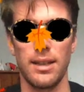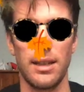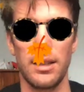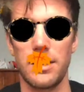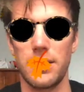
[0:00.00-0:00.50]

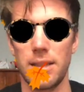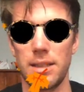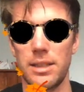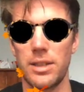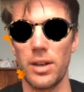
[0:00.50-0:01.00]
So to
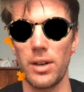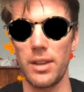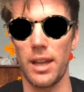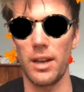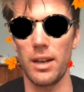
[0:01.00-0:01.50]
start that
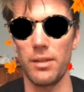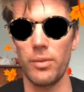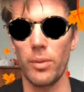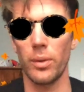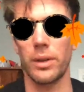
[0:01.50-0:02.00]
off,
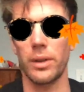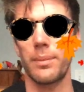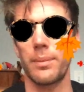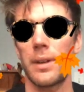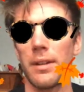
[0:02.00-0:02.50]
we'll
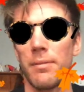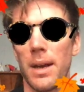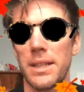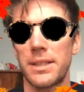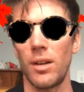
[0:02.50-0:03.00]
give
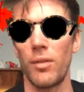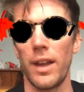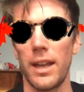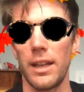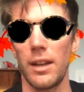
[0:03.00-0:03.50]
myself a